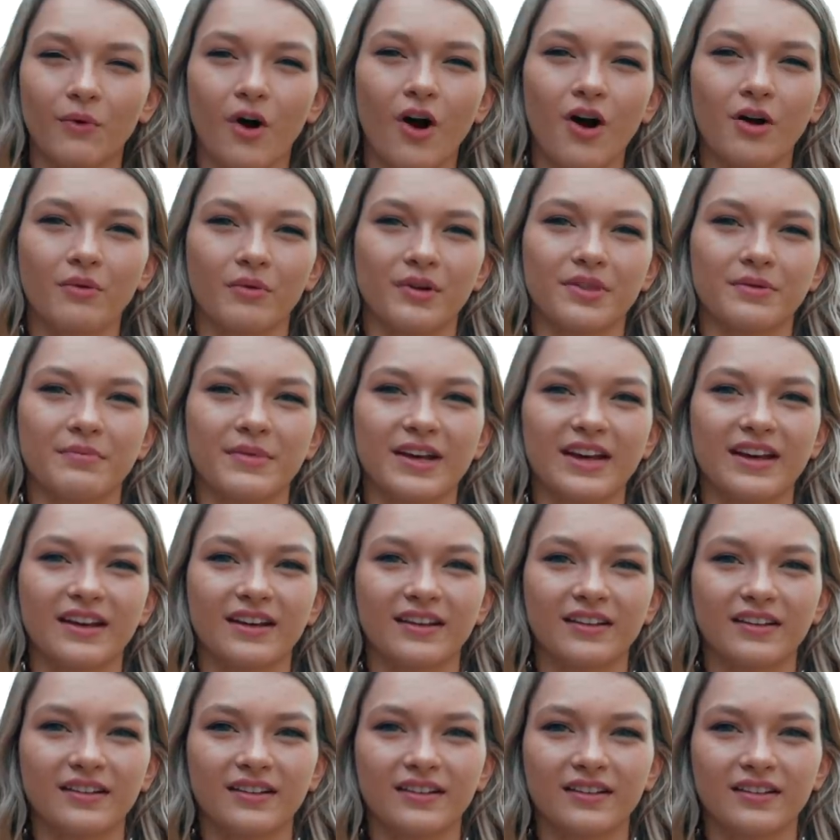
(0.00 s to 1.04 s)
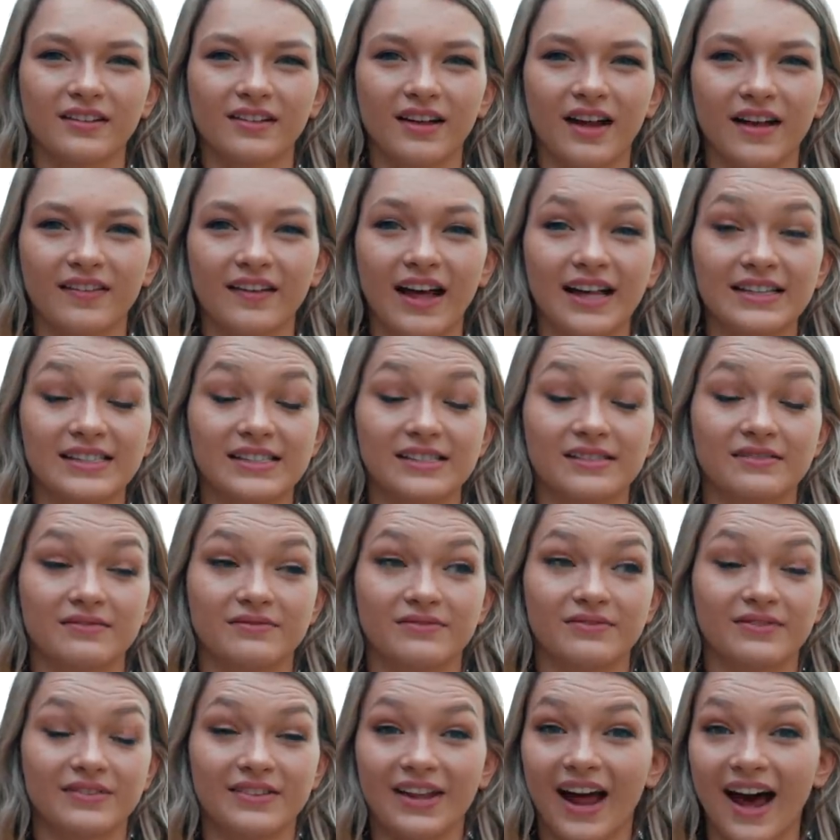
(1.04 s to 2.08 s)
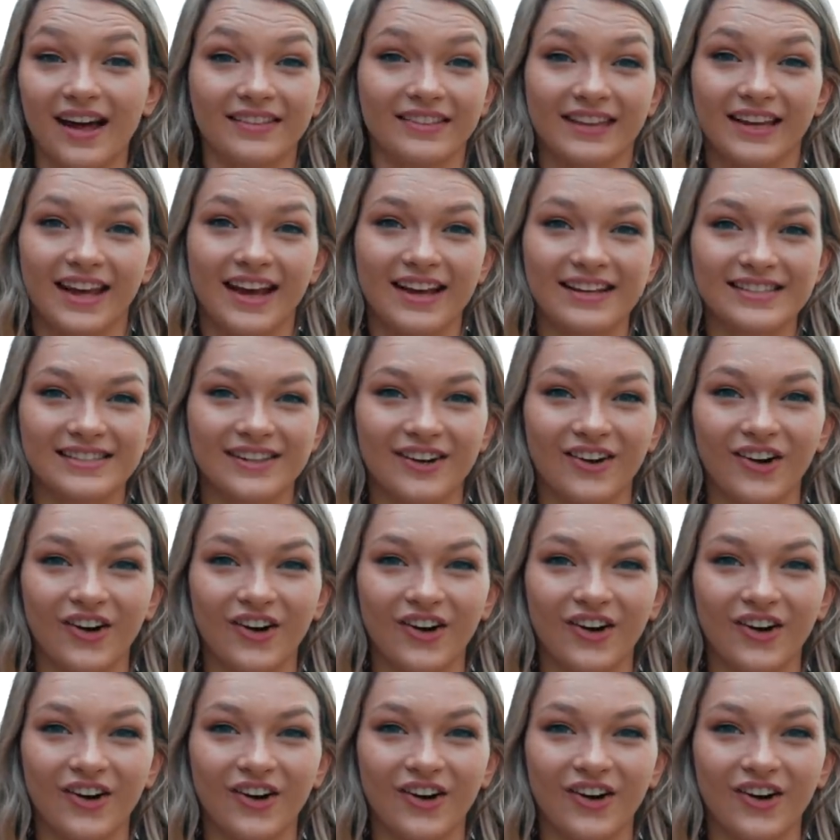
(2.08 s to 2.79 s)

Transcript: wrong with me. And that's not the case at